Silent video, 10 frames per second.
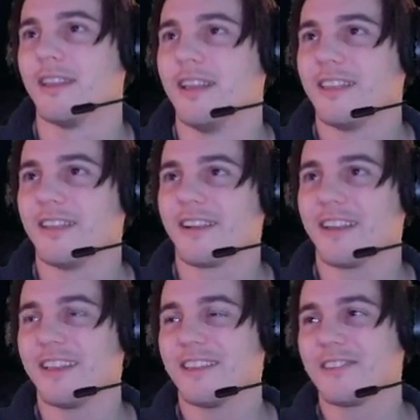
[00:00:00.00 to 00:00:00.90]
There
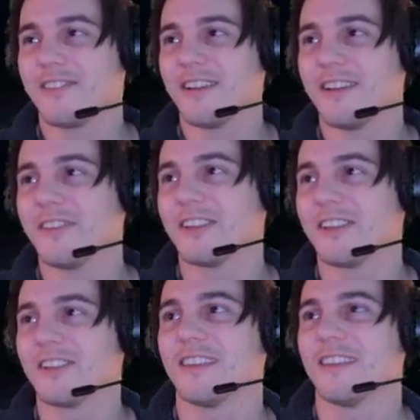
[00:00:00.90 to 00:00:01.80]
is one, but
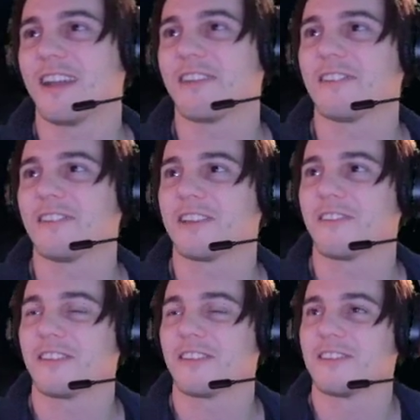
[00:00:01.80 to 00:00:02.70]
there's not really a
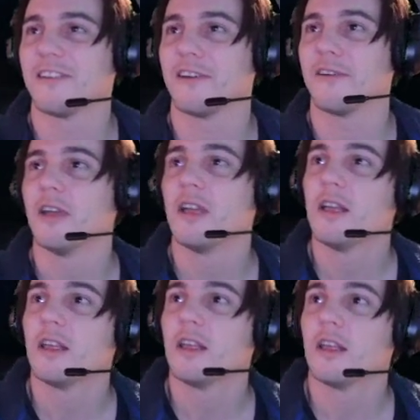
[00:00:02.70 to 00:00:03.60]
run. So
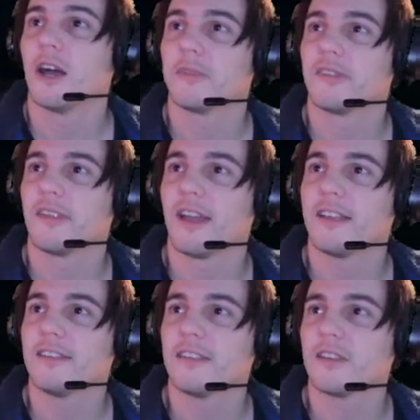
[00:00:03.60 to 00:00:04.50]

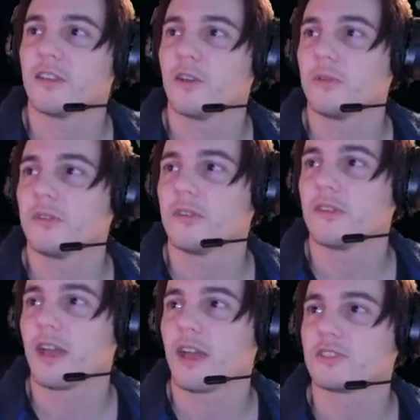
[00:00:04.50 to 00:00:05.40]
Signs that the ghost
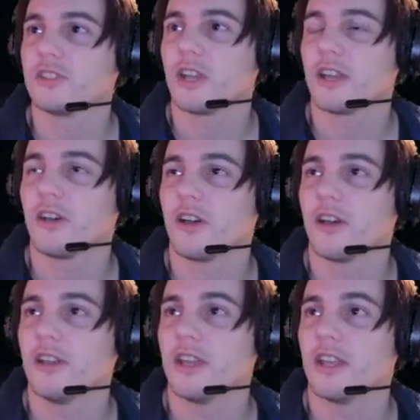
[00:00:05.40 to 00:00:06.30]
is actually on the
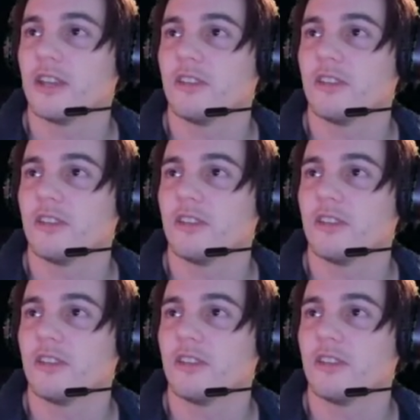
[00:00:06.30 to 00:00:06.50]
hunt and you